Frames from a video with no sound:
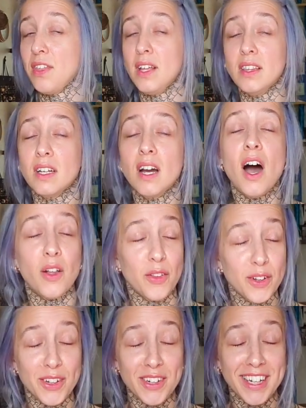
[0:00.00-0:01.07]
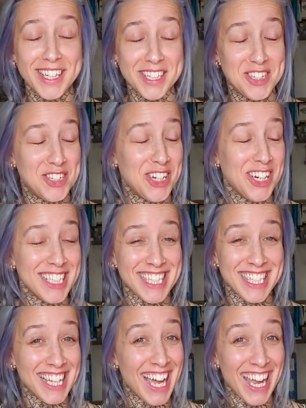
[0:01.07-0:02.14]
think the color is
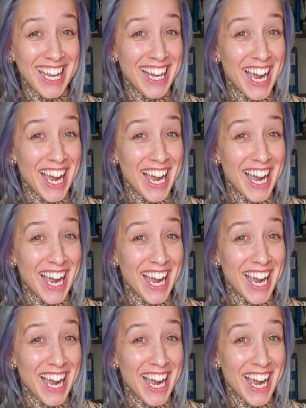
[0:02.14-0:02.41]
just like,